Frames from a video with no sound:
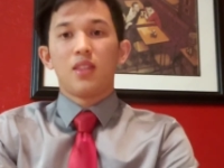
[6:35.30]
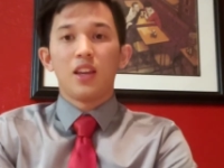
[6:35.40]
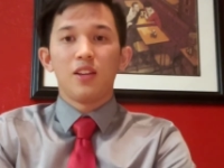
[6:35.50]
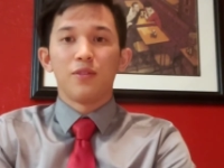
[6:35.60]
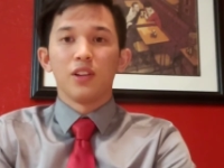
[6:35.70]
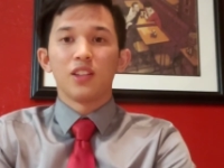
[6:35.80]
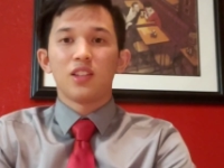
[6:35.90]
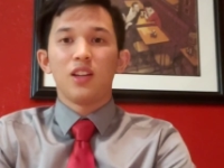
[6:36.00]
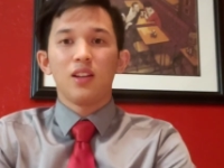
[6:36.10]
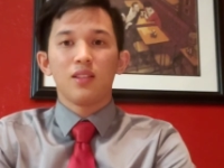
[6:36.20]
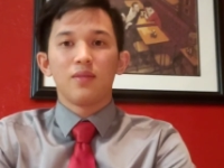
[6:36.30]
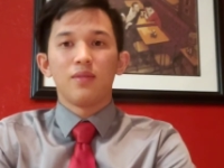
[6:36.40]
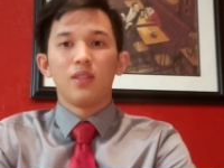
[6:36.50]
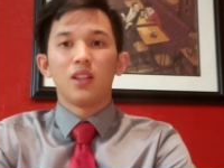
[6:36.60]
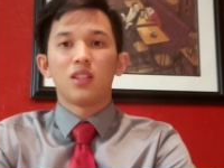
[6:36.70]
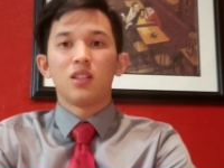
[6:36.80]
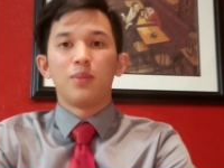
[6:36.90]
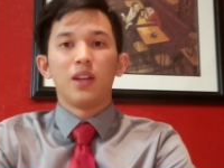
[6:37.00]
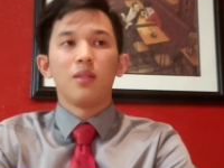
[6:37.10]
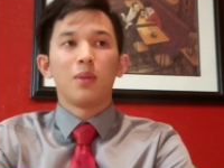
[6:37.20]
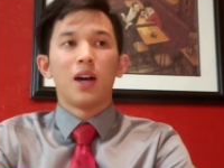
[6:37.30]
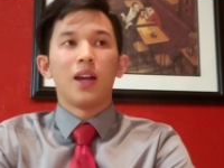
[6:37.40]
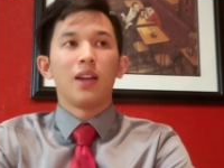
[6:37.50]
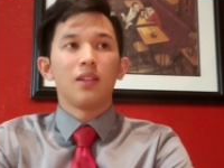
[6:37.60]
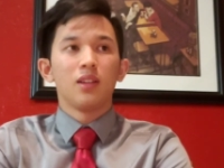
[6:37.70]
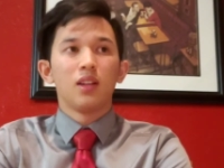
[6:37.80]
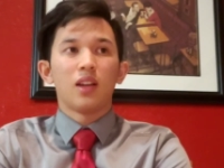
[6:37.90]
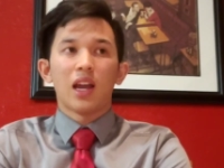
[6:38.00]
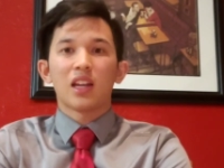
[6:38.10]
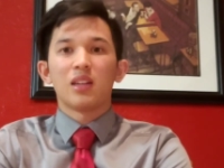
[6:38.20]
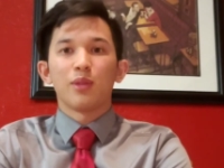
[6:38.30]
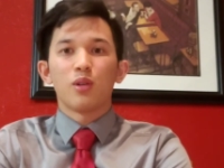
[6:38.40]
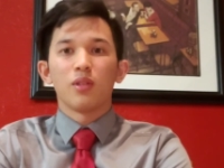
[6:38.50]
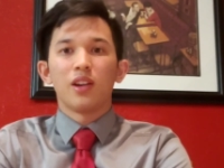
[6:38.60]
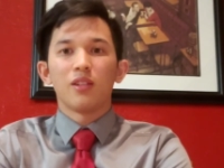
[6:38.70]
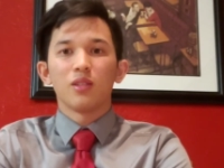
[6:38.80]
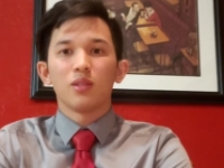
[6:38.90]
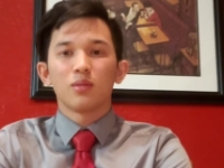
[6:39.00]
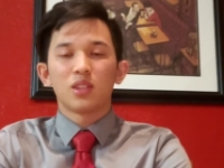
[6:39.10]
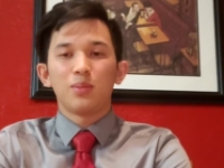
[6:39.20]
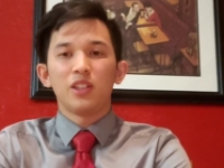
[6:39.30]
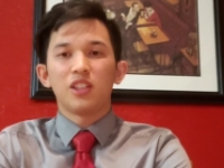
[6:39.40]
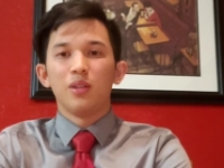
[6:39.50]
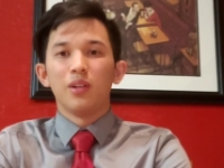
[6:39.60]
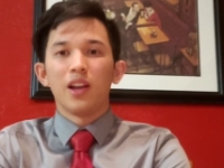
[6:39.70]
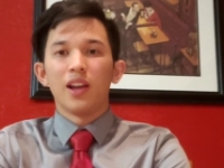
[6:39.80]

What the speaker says: Thank you for listening. This has been my academic coordinator speech Q&A.